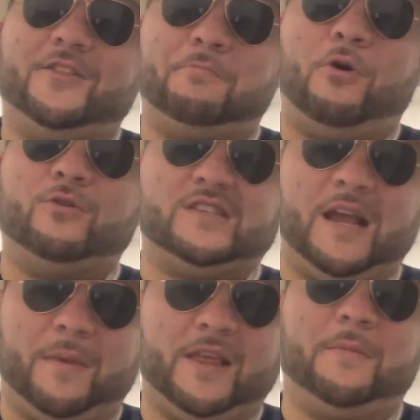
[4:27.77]
post
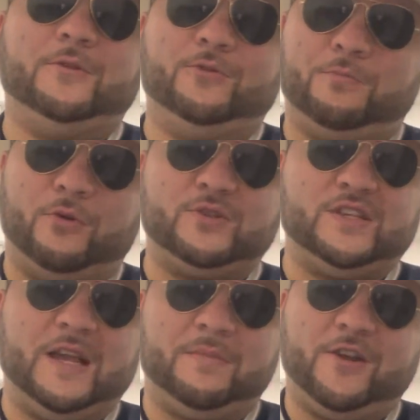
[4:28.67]
game. I think I'm going to do the
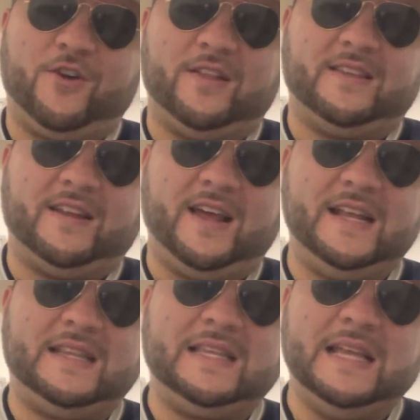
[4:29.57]
post game later on
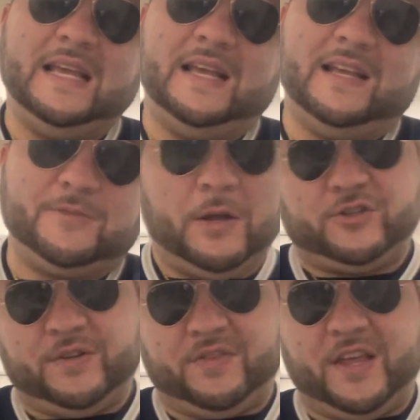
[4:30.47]
tonight,
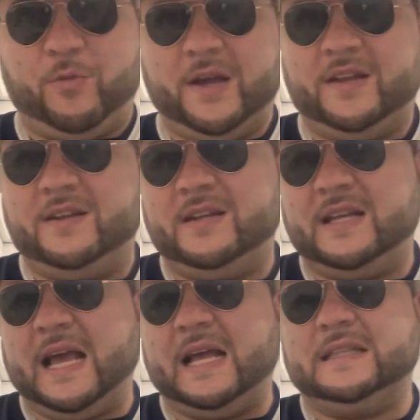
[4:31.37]
especially if they win.
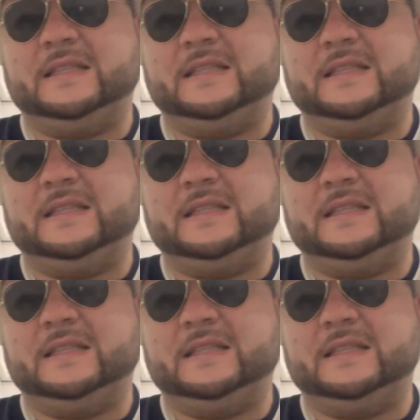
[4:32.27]
And